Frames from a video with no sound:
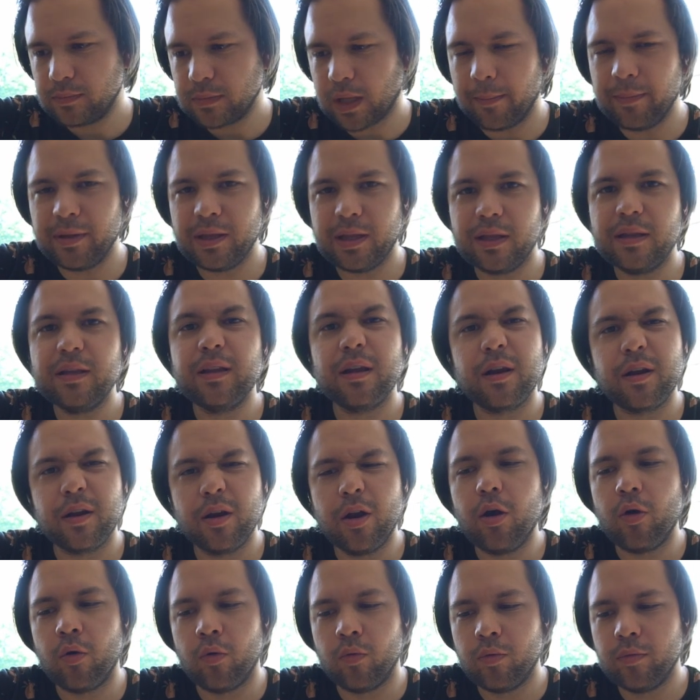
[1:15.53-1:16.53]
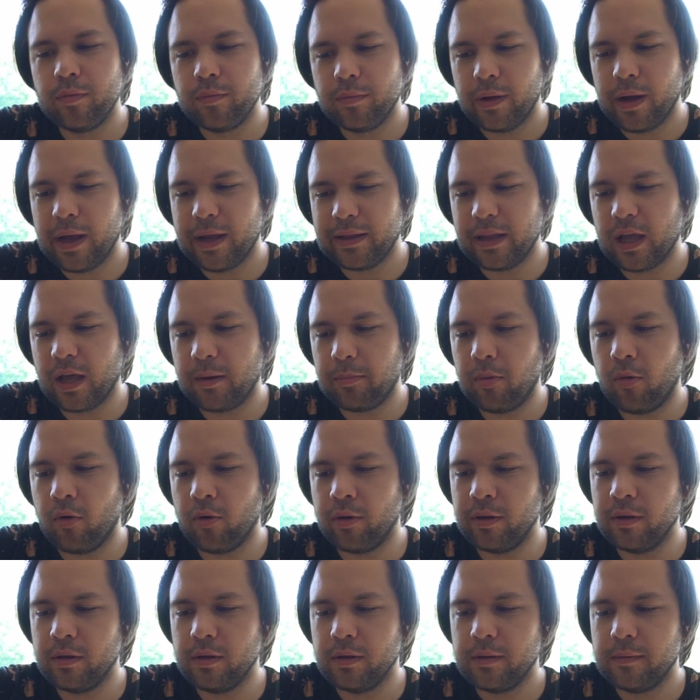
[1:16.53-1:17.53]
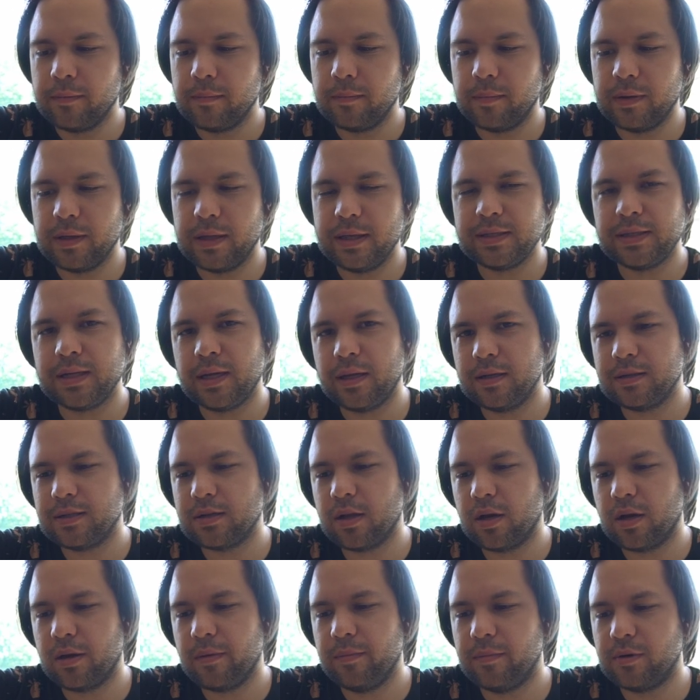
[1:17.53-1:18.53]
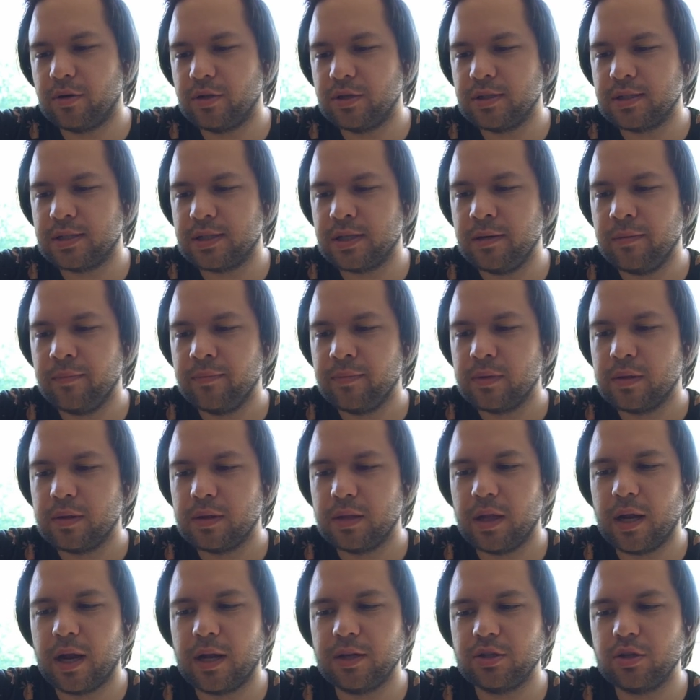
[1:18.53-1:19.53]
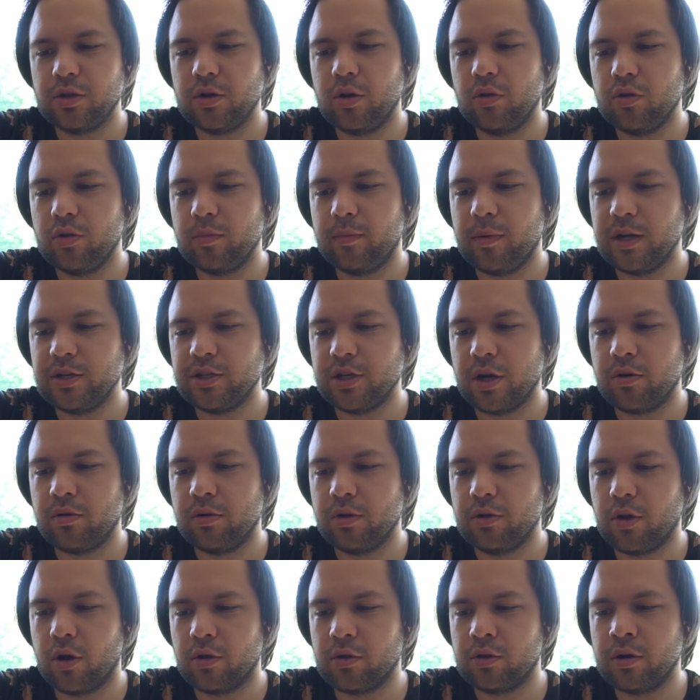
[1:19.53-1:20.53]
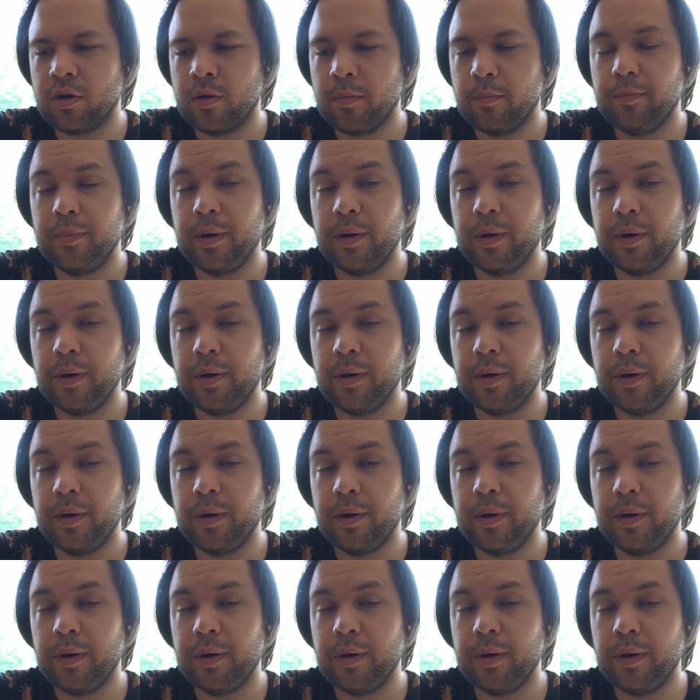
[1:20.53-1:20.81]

I mean, they didn't know at that point, but they said it's not an emergency, that I should go to my general doctor.